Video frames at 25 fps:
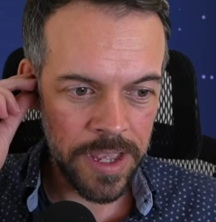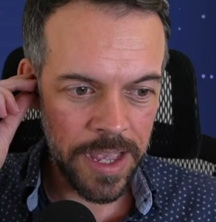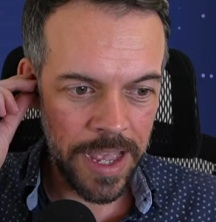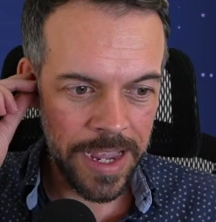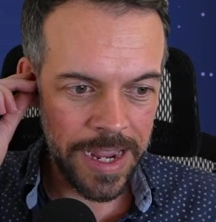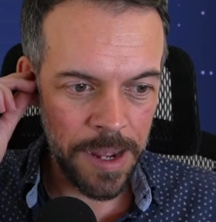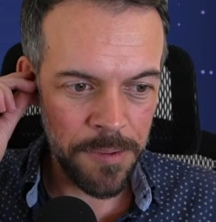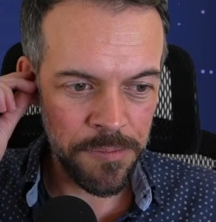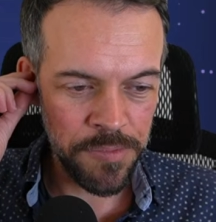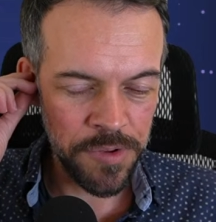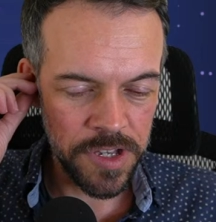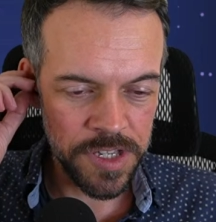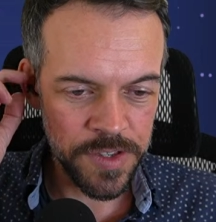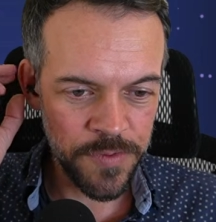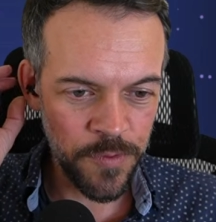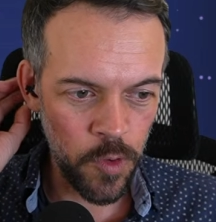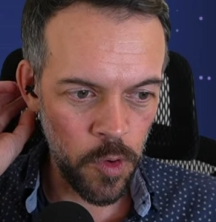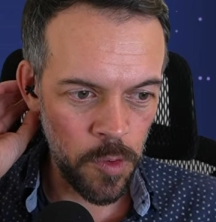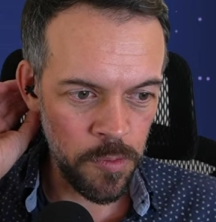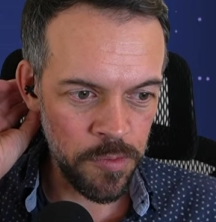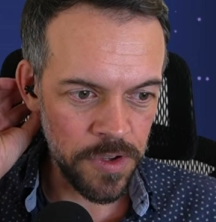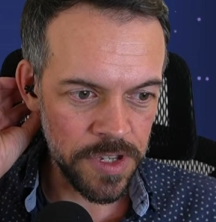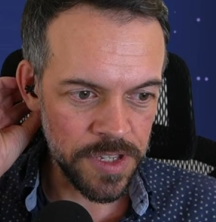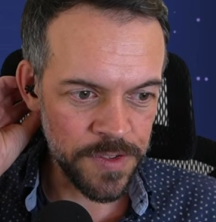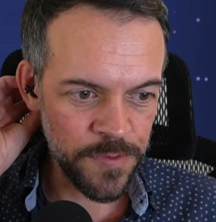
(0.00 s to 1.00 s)
I get
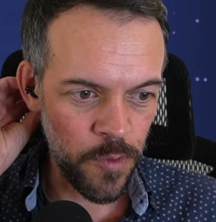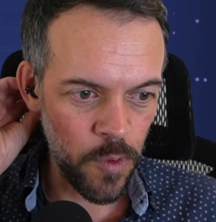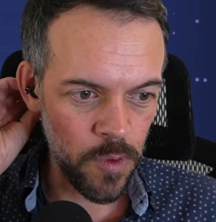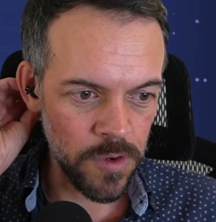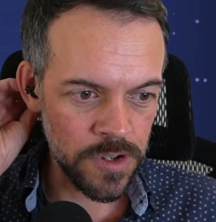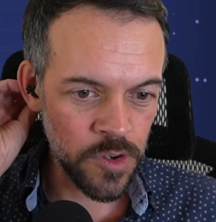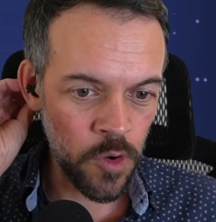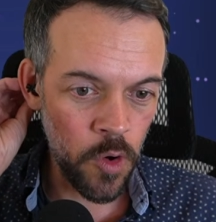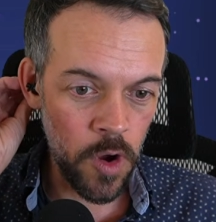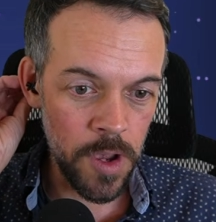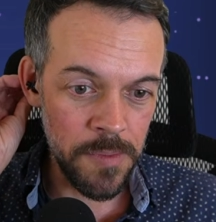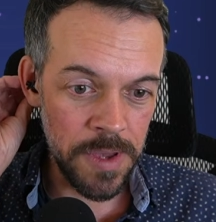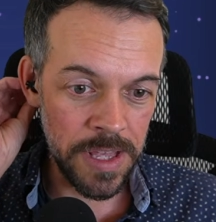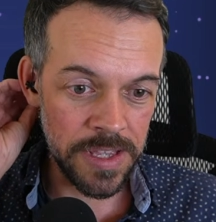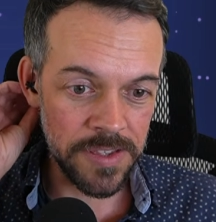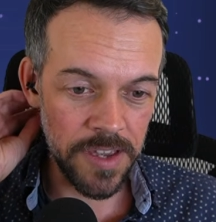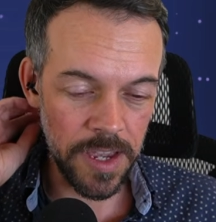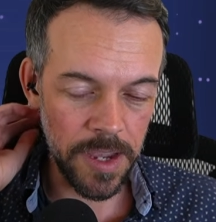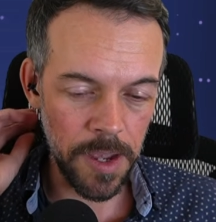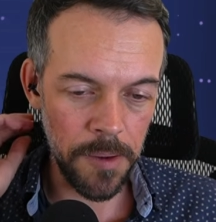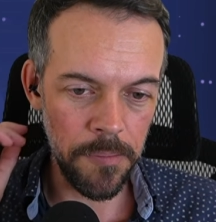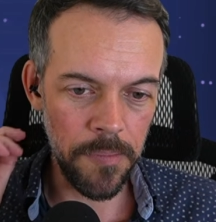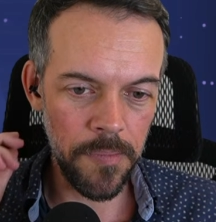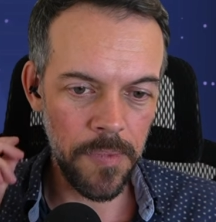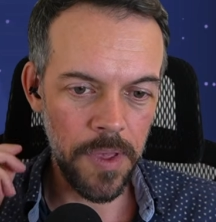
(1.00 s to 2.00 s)
+4/+4. Toy means
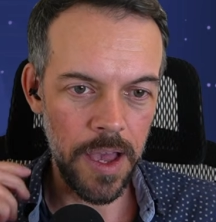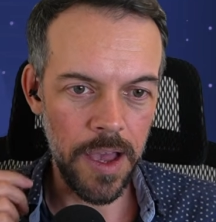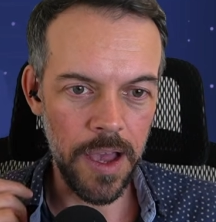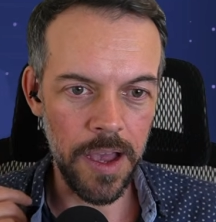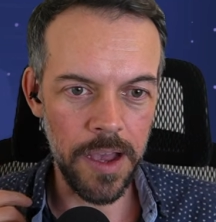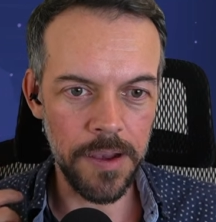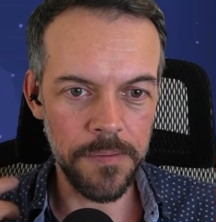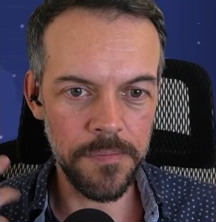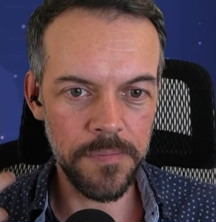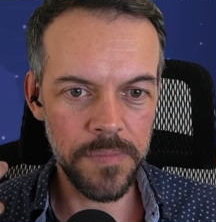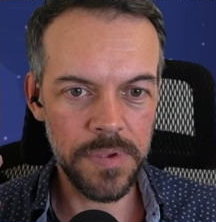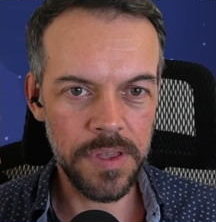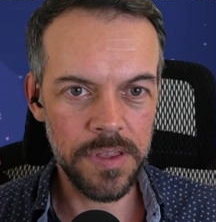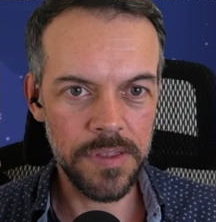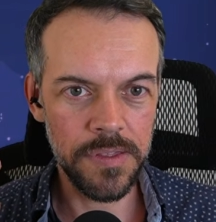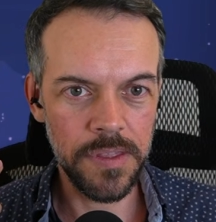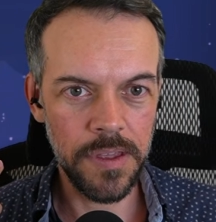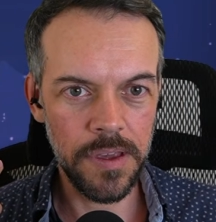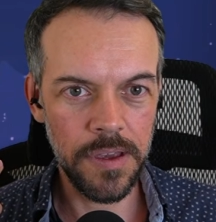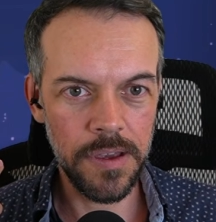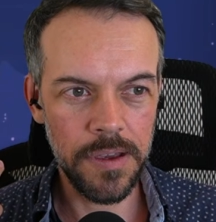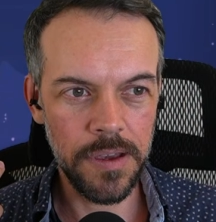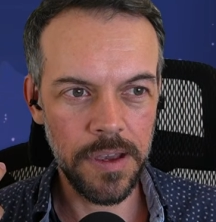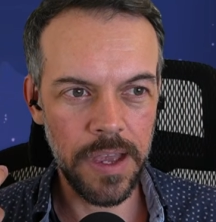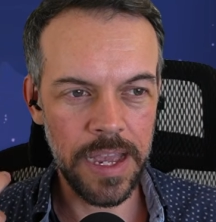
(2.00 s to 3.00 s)
like a
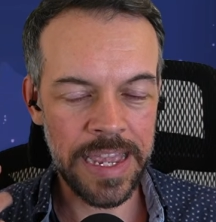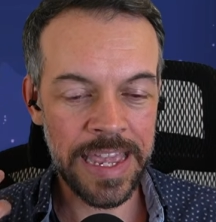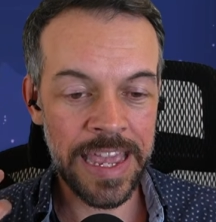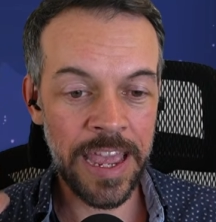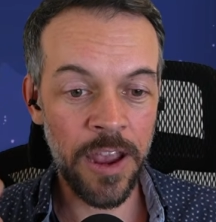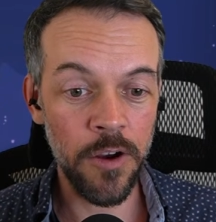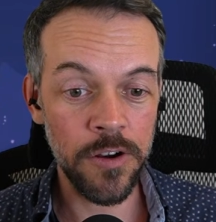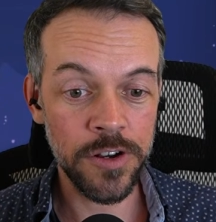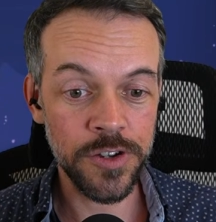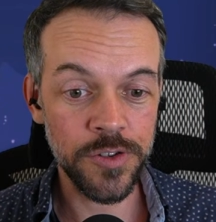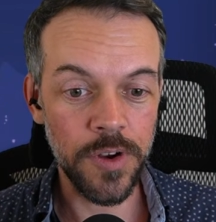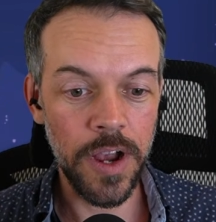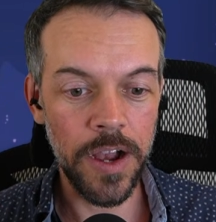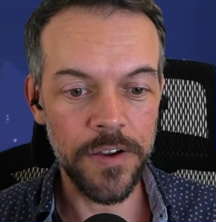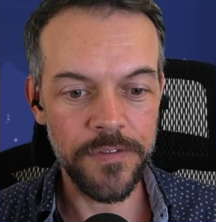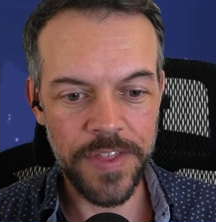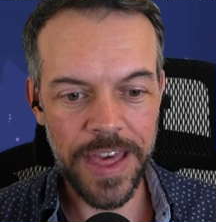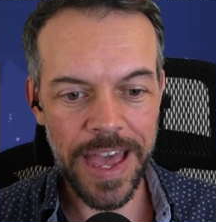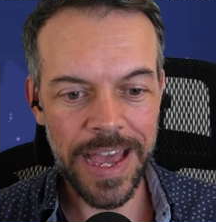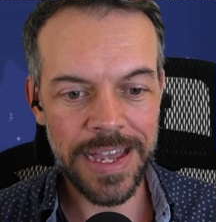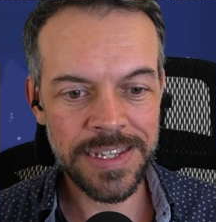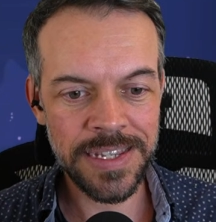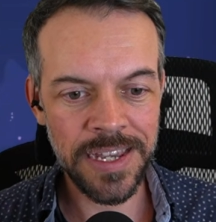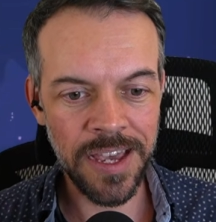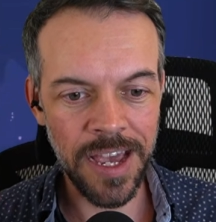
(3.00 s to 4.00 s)
character of
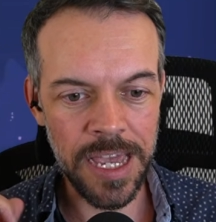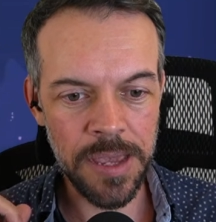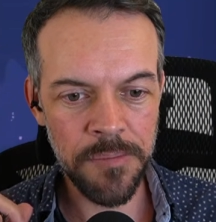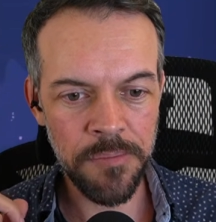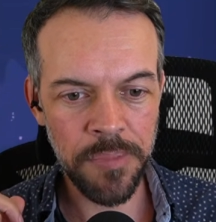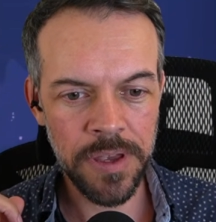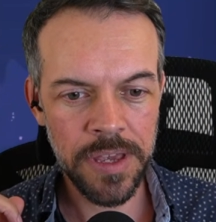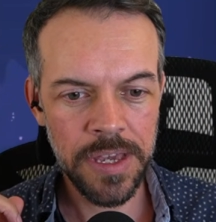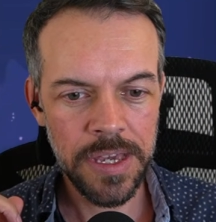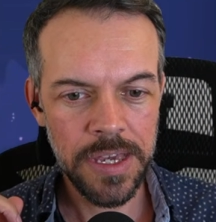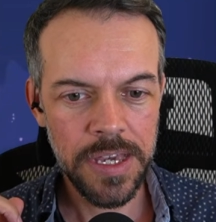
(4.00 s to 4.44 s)
that type.